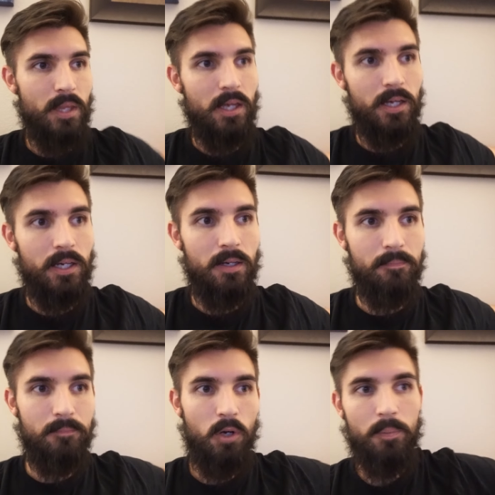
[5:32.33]

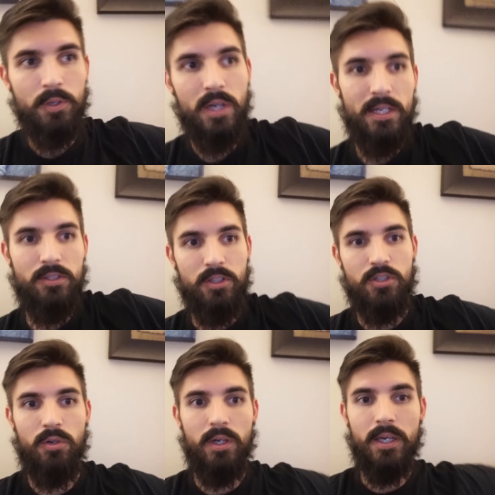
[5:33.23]
Um, hoping you guys are
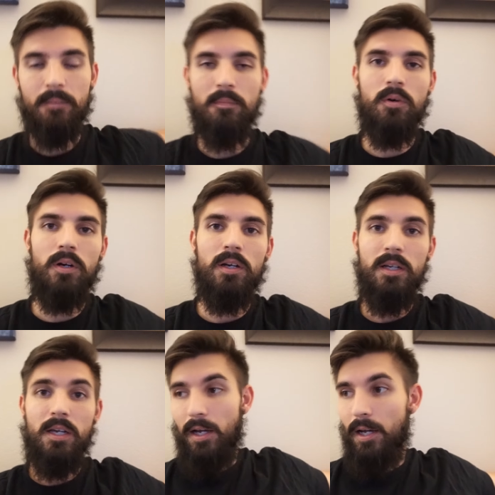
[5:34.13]
enjoying it more.
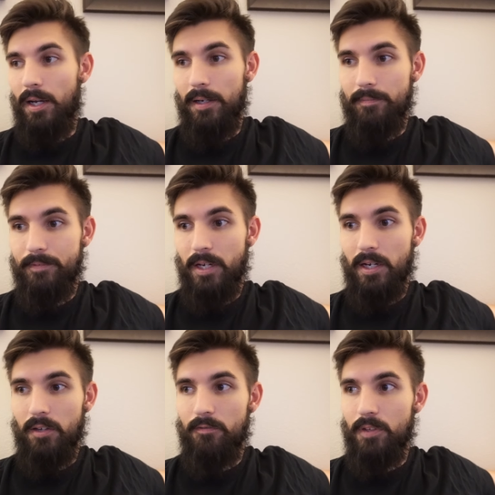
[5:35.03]
Uh, I've
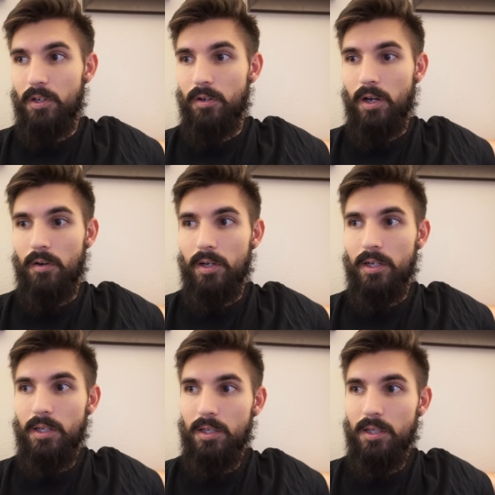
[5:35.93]
got a good flow going.